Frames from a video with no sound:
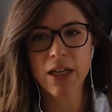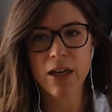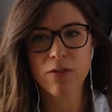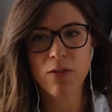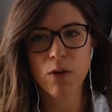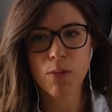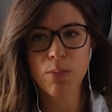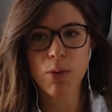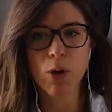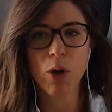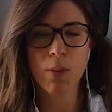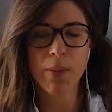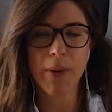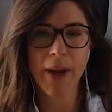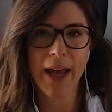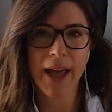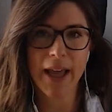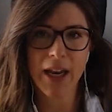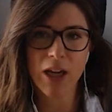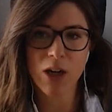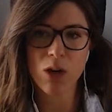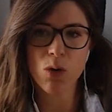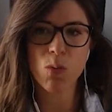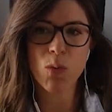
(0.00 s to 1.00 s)
of a
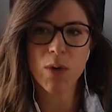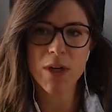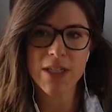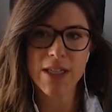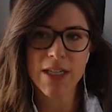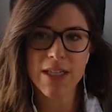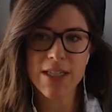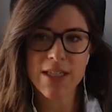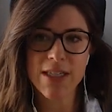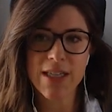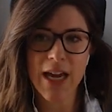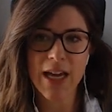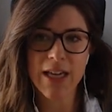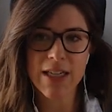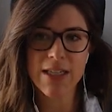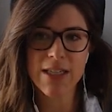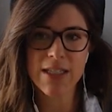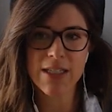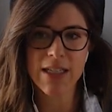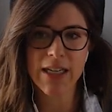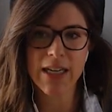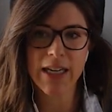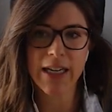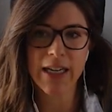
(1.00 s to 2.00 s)
probiotic was
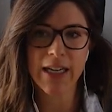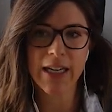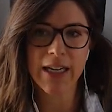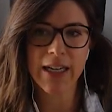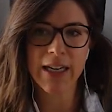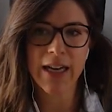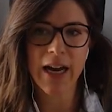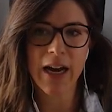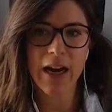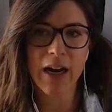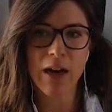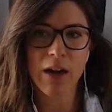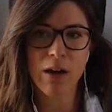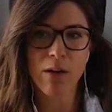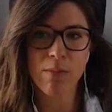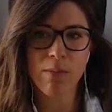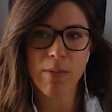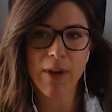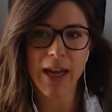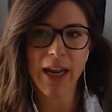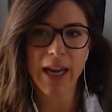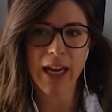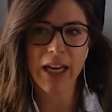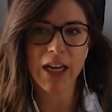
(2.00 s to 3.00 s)
assessed in
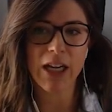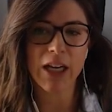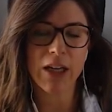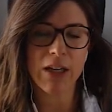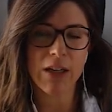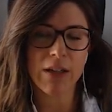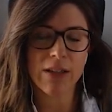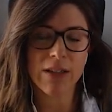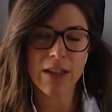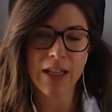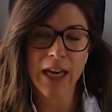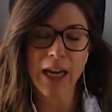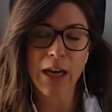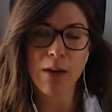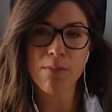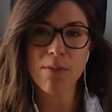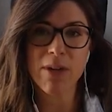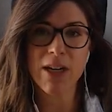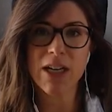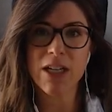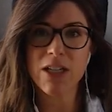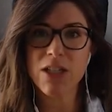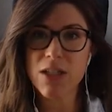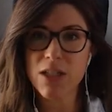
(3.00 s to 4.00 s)
a
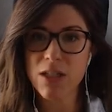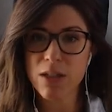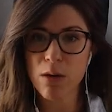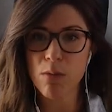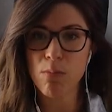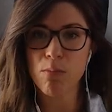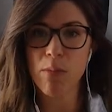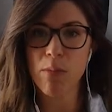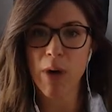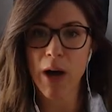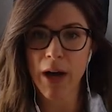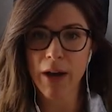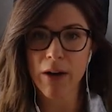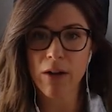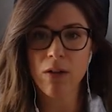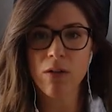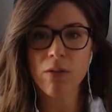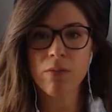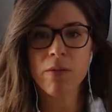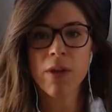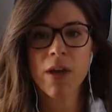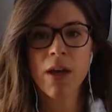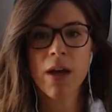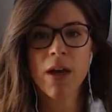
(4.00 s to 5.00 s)
lameness
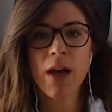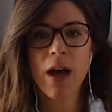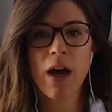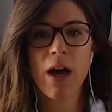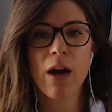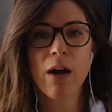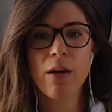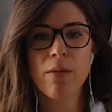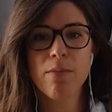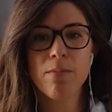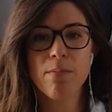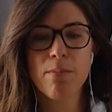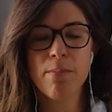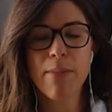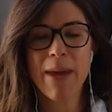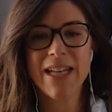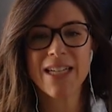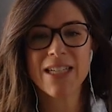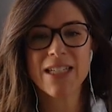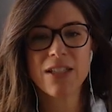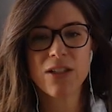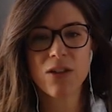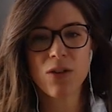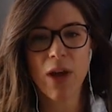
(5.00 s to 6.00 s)
model meant
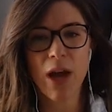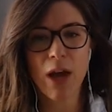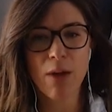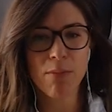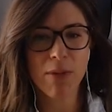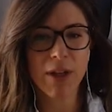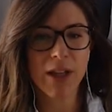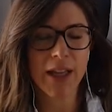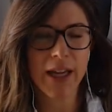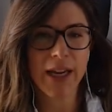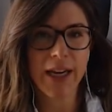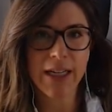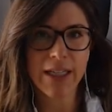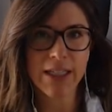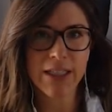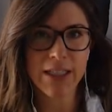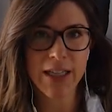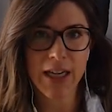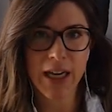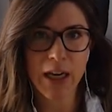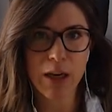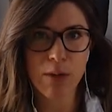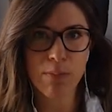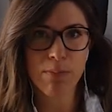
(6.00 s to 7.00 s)
to emulate
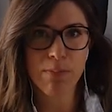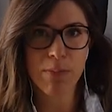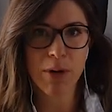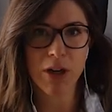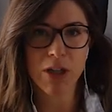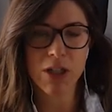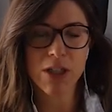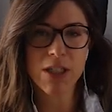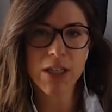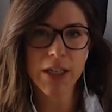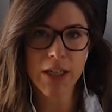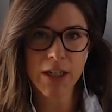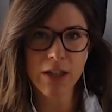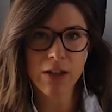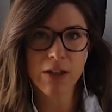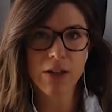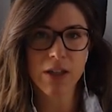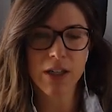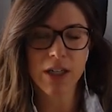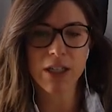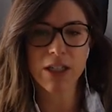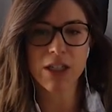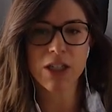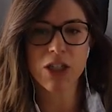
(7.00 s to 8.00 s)
a particular
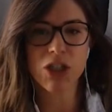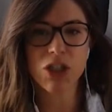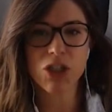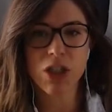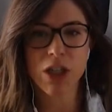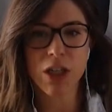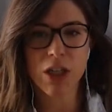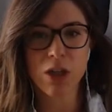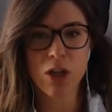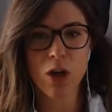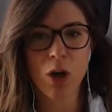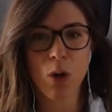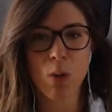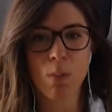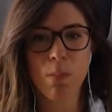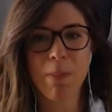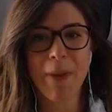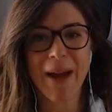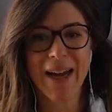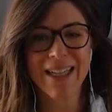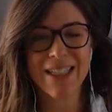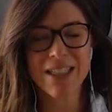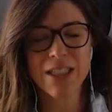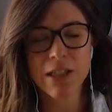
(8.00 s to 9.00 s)
condition called
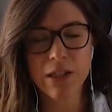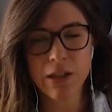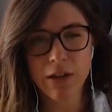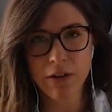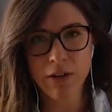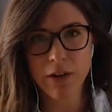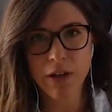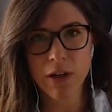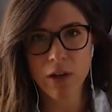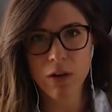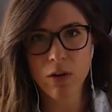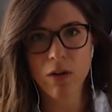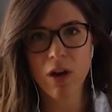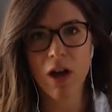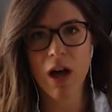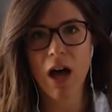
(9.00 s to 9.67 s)
bacterial